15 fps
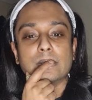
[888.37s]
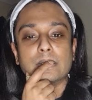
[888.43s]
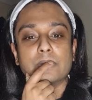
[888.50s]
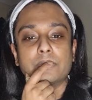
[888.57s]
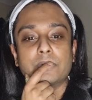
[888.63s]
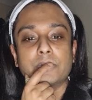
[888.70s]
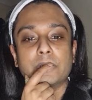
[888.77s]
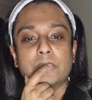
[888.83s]

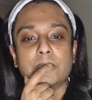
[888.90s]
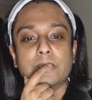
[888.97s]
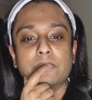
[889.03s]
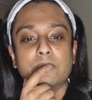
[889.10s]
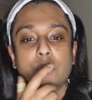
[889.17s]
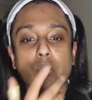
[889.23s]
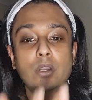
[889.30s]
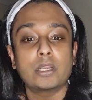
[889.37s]
if
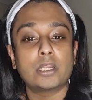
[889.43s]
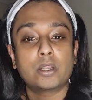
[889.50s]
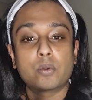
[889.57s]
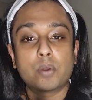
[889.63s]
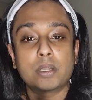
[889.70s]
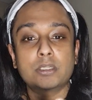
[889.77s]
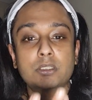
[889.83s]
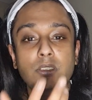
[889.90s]
you've got any
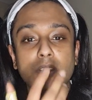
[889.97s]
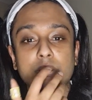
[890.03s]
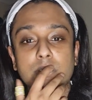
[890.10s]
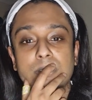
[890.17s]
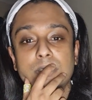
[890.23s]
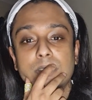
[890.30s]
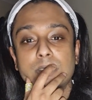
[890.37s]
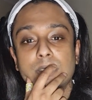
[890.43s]

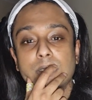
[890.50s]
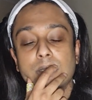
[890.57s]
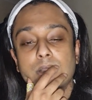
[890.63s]
questions